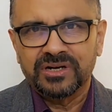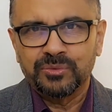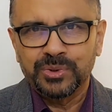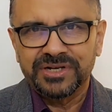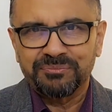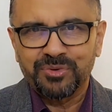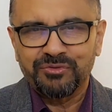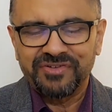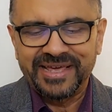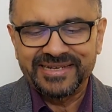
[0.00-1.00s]
a word of
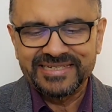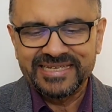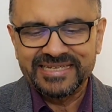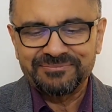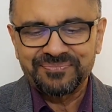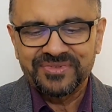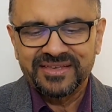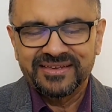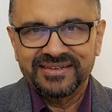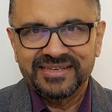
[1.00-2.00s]
profanity.
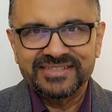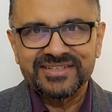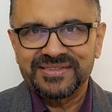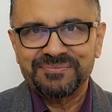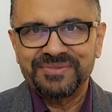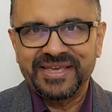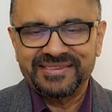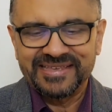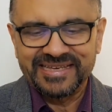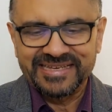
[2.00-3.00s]
It's just
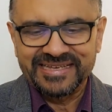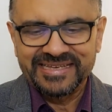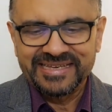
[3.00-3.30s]
amazing.